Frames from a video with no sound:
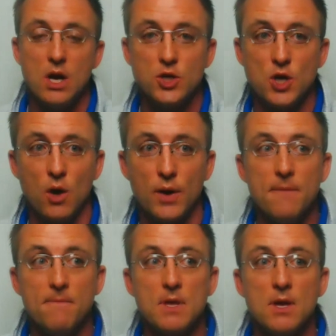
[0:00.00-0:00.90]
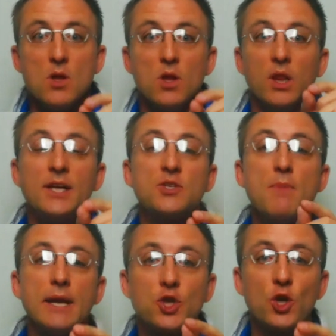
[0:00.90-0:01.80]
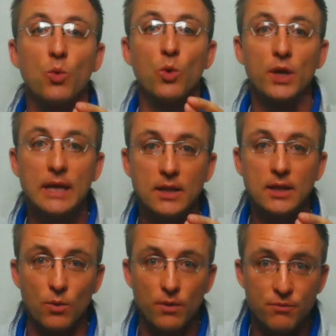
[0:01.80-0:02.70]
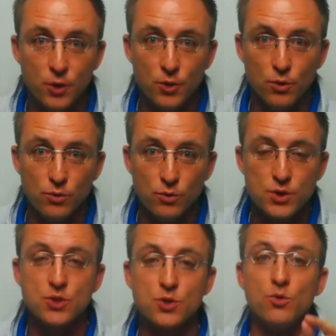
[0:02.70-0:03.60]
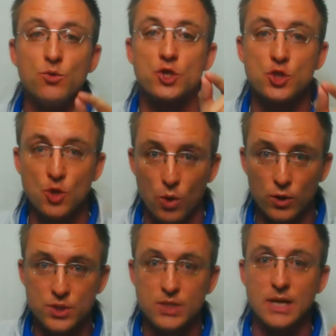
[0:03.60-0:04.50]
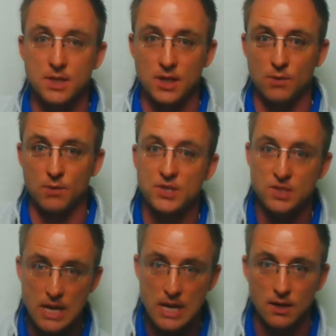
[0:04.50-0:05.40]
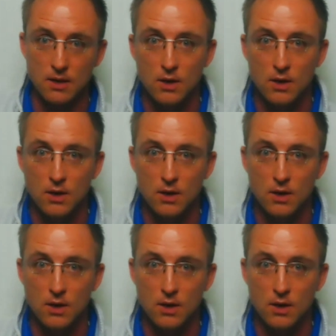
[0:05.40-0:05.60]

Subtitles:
Joey. Let's make sure we're getting the reviews to the source that's going to be seen.